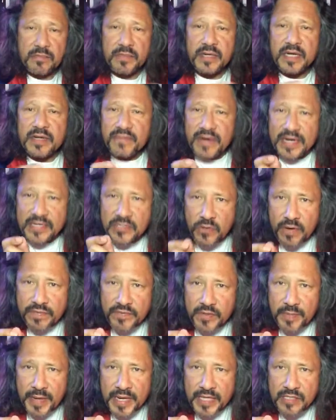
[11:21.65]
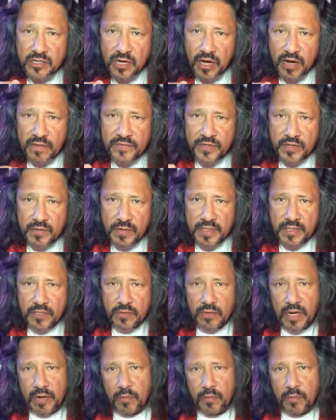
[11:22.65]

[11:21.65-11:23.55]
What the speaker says: But if I do have to pace off, you know what I do?